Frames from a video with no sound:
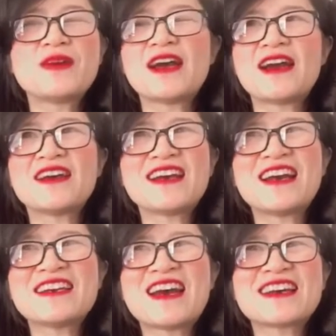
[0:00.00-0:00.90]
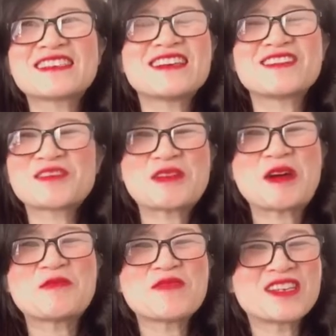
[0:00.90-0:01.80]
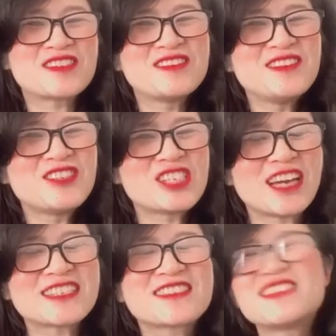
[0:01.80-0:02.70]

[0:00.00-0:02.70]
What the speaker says: I asked her, so how much do you charge?